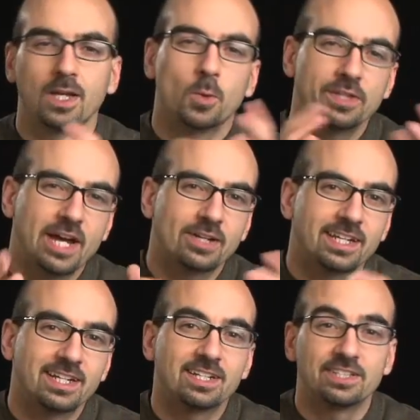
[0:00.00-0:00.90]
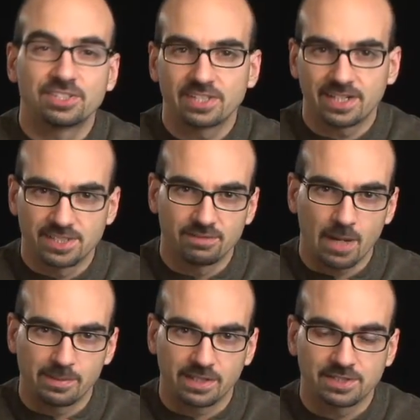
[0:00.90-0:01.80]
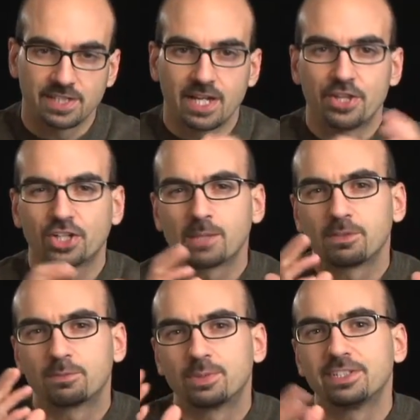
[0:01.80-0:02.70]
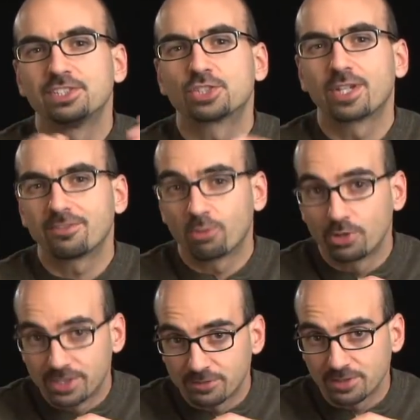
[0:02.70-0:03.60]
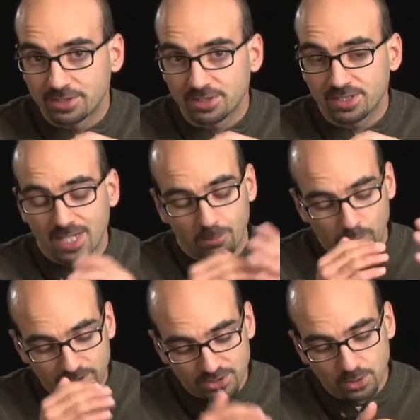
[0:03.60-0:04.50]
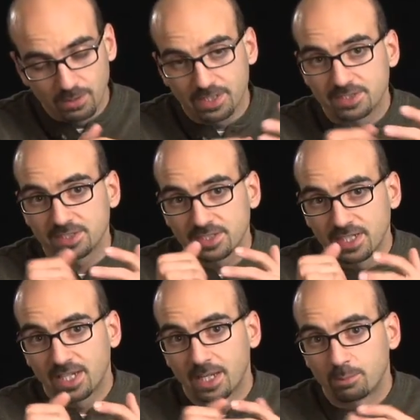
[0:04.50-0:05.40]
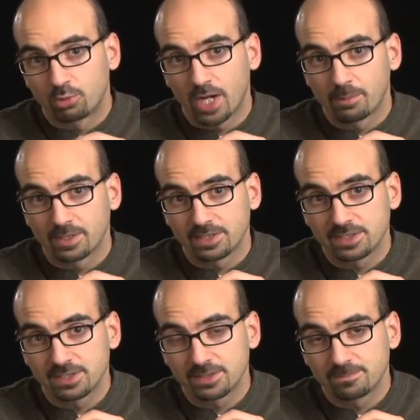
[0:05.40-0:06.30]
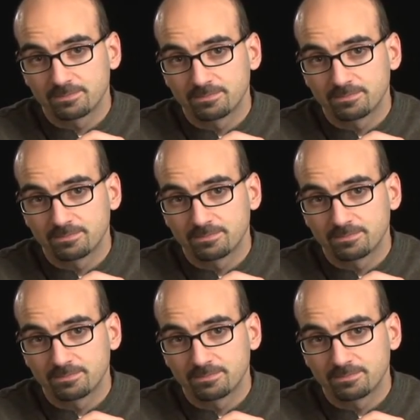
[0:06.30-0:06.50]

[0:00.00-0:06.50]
Without getting into the science of optics, there are a couple of pretty straightforward differences between zoom lenses and prime lenses.